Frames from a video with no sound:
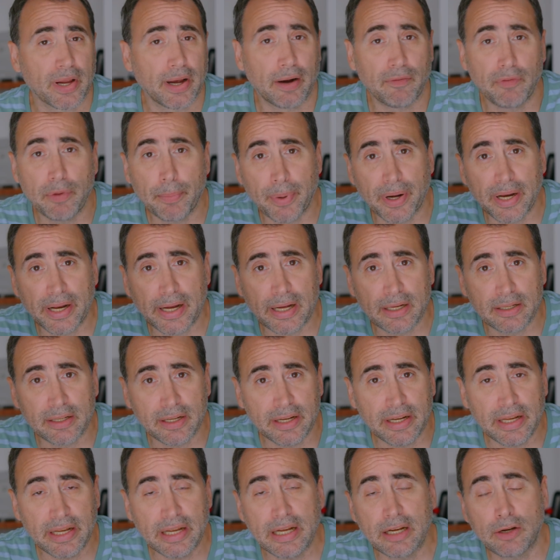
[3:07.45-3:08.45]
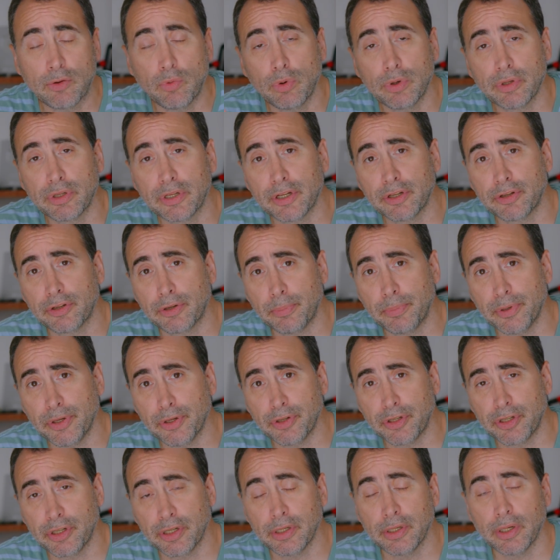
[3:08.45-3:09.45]
Everybody gets an equal
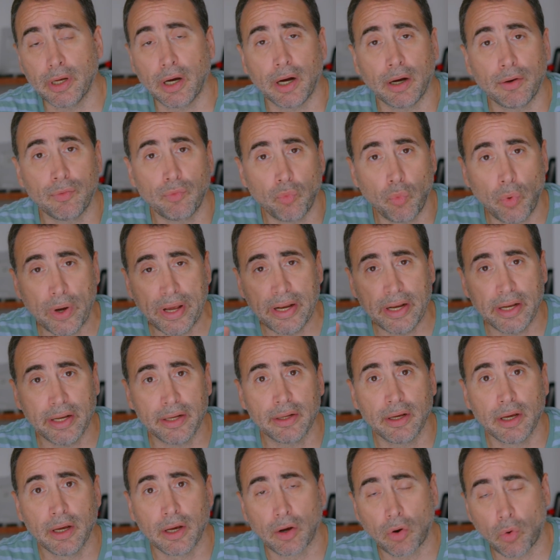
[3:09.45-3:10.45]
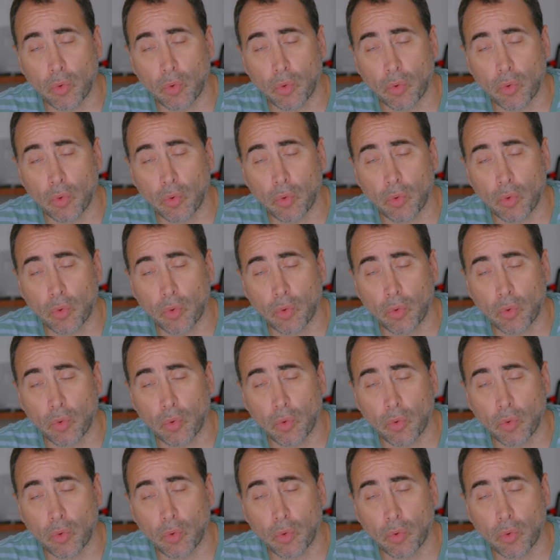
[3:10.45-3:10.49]
distribution of weighted